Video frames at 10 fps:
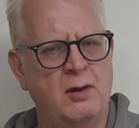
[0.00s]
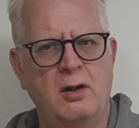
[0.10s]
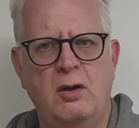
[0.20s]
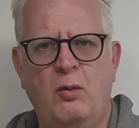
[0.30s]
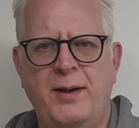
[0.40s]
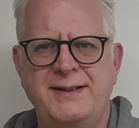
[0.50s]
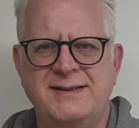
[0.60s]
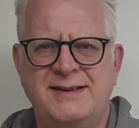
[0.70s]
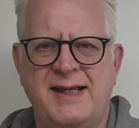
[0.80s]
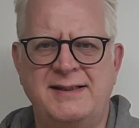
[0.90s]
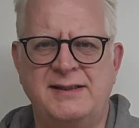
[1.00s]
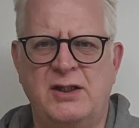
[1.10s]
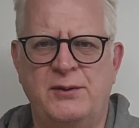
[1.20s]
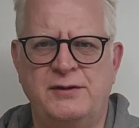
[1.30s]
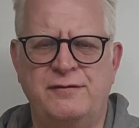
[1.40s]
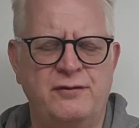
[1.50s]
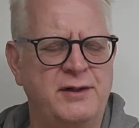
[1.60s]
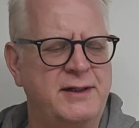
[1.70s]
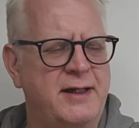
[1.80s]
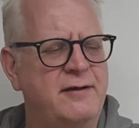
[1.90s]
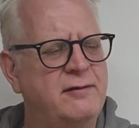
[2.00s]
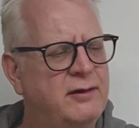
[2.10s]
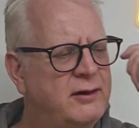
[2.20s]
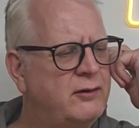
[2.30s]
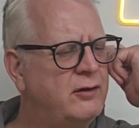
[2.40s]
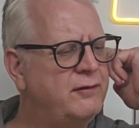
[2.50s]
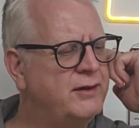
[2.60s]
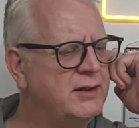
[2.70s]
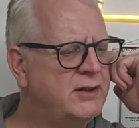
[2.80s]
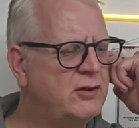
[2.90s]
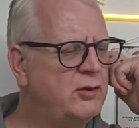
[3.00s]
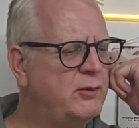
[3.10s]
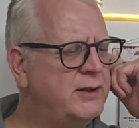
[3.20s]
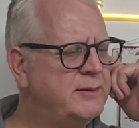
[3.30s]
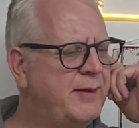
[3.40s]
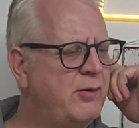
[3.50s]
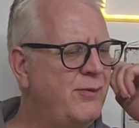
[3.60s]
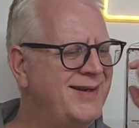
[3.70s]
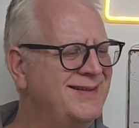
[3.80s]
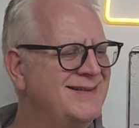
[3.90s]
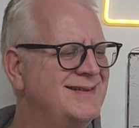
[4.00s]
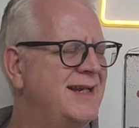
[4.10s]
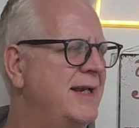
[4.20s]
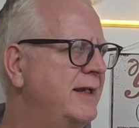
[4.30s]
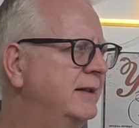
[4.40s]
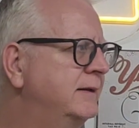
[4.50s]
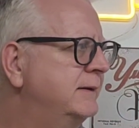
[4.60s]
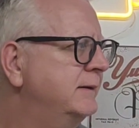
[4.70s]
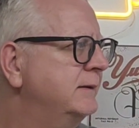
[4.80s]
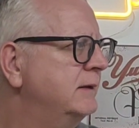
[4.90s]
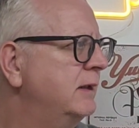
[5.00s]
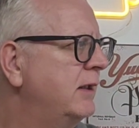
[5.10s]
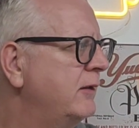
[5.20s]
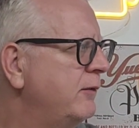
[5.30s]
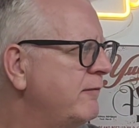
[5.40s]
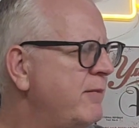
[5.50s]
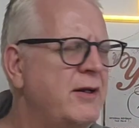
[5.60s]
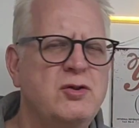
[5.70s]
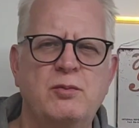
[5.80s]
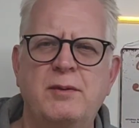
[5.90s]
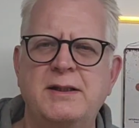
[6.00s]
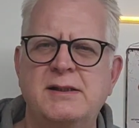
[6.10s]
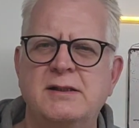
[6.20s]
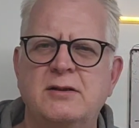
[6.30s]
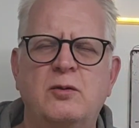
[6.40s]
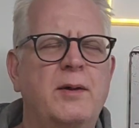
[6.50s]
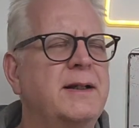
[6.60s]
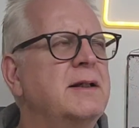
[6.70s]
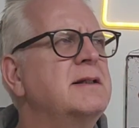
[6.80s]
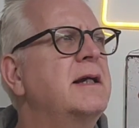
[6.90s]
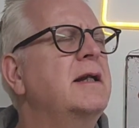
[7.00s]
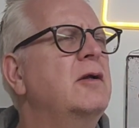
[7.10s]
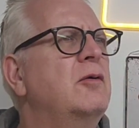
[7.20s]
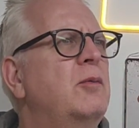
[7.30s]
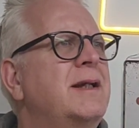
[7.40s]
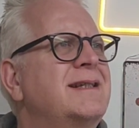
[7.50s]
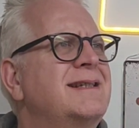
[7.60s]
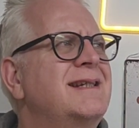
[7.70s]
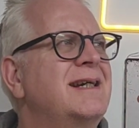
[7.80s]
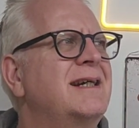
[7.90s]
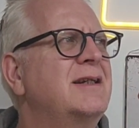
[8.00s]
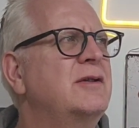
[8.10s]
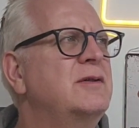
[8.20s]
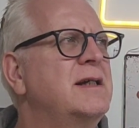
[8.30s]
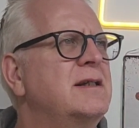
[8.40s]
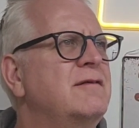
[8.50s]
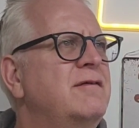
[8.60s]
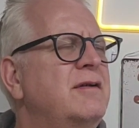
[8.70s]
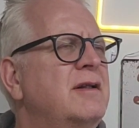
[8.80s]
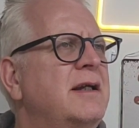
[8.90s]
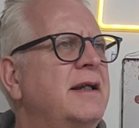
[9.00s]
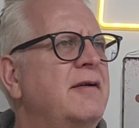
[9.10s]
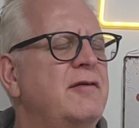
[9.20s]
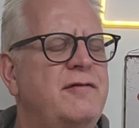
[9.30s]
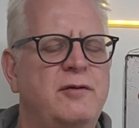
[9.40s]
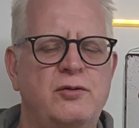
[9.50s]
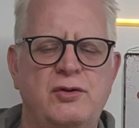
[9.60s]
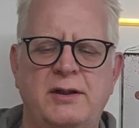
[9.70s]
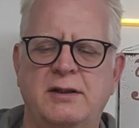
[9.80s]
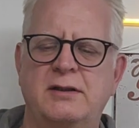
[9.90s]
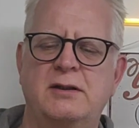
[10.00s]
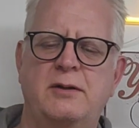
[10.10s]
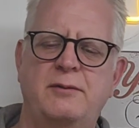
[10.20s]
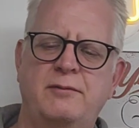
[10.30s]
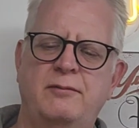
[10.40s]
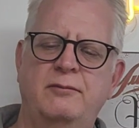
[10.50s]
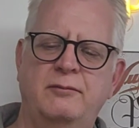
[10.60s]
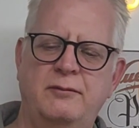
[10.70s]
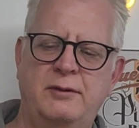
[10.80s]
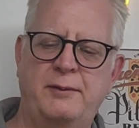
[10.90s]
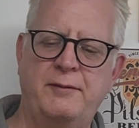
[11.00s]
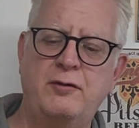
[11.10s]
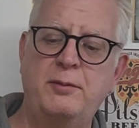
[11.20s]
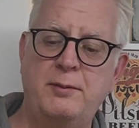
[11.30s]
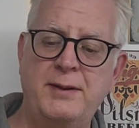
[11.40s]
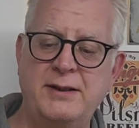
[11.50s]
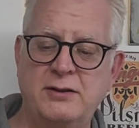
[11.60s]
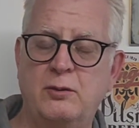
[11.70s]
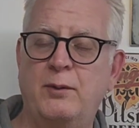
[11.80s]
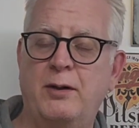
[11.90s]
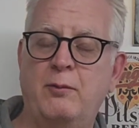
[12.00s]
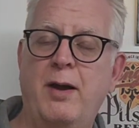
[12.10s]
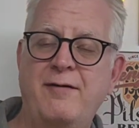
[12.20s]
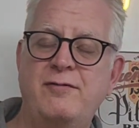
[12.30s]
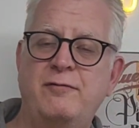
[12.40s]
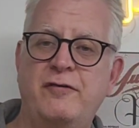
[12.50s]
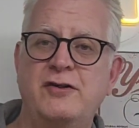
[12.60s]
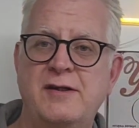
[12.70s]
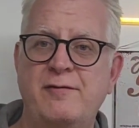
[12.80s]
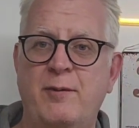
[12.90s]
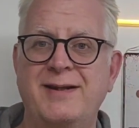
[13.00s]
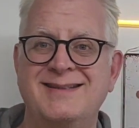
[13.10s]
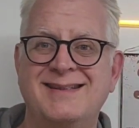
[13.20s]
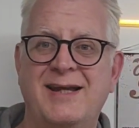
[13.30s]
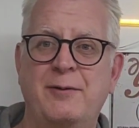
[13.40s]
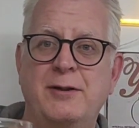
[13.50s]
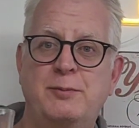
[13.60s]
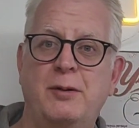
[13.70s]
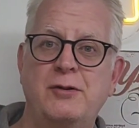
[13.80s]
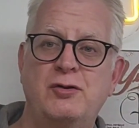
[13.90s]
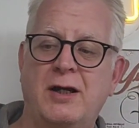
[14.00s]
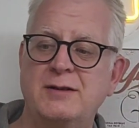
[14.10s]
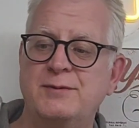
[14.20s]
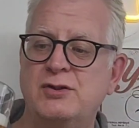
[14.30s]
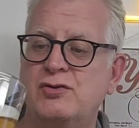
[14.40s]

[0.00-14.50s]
to. Wednesdays is always a funny day. I don't know what it's about a Wednesday. I think we have management meetings on a Wednesday, and on a Wednesday night, I do tend to feel like I have a few drinks. So we have a couple of meetings on every virtually Wednesday, which probably drives me to